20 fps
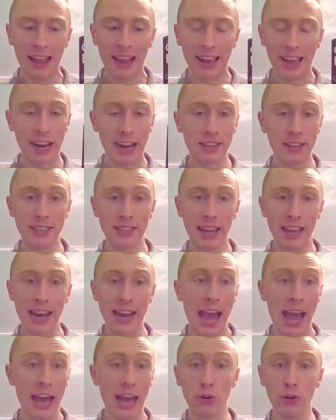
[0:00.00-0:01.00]
like I
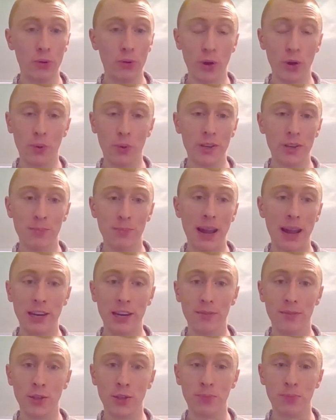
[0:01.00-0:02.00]
said, I don't know what to
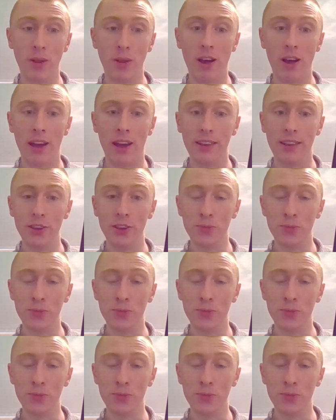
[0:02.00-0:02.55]
make of this plot.